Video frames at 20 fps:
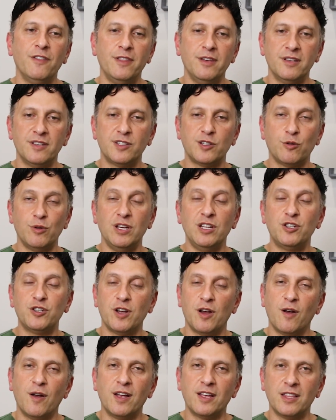the screen
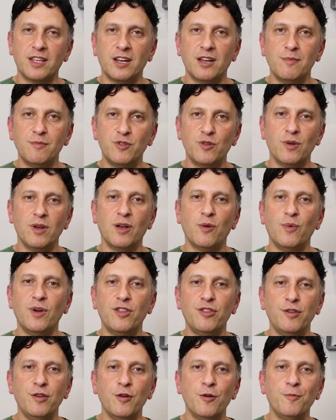sharing that I'm doing
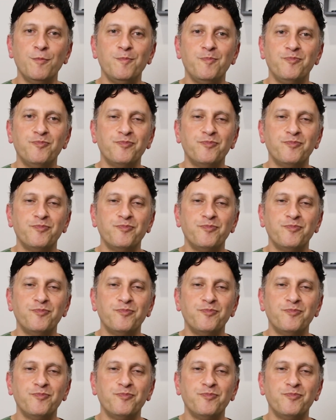with you.